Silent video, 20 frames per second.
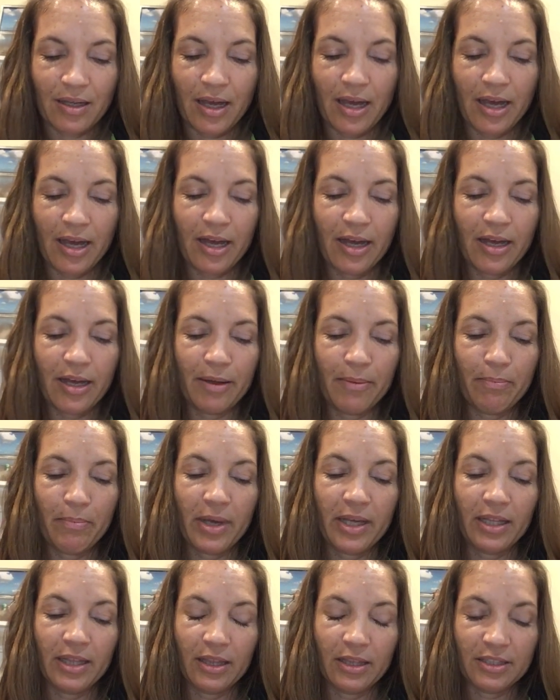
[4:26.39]

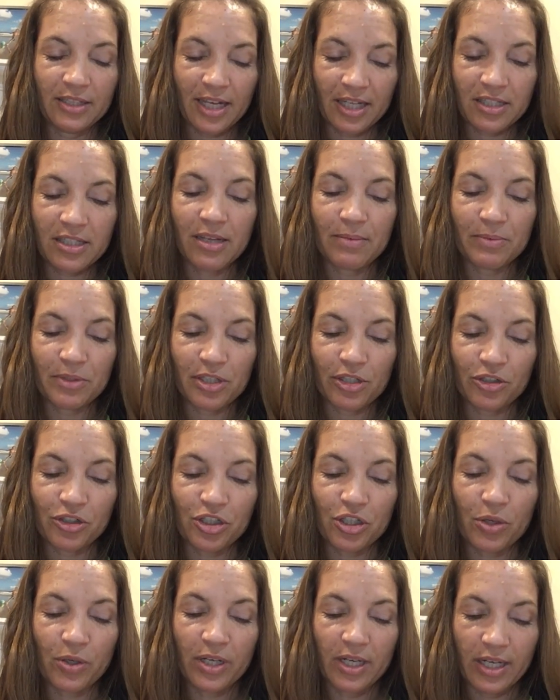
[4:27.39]
My Dexcom still
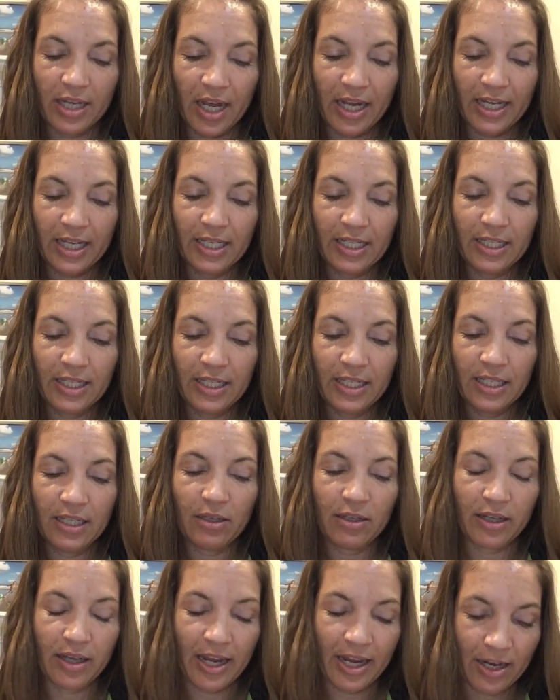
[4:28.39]
showed a
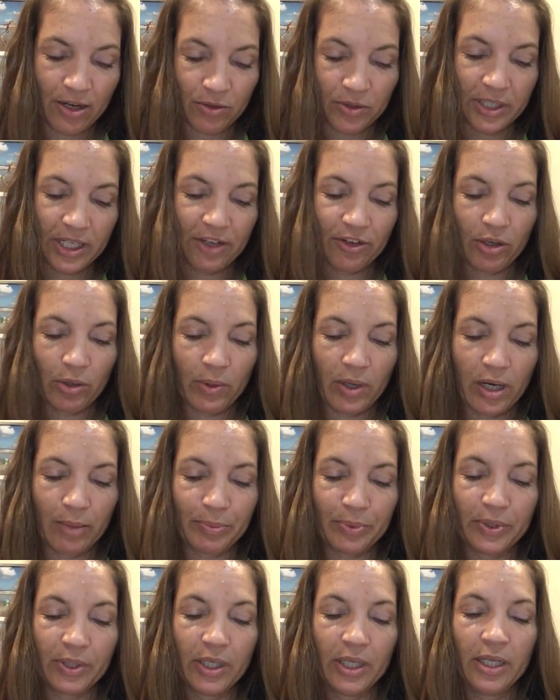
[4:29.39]
90 angled arrow
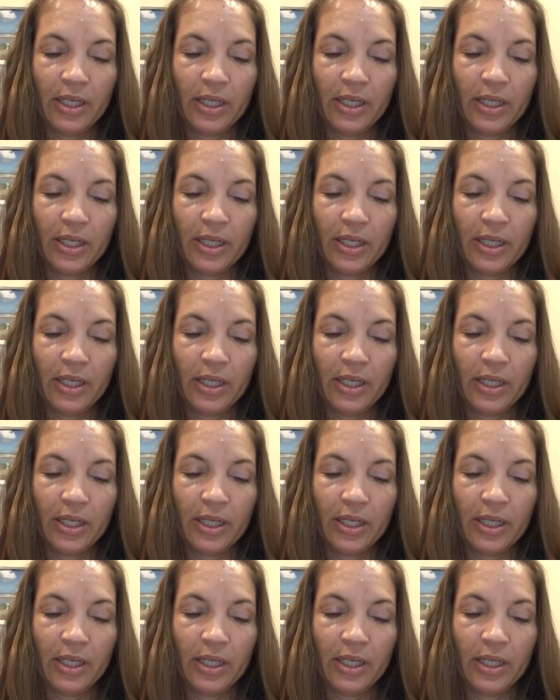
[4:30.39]
up.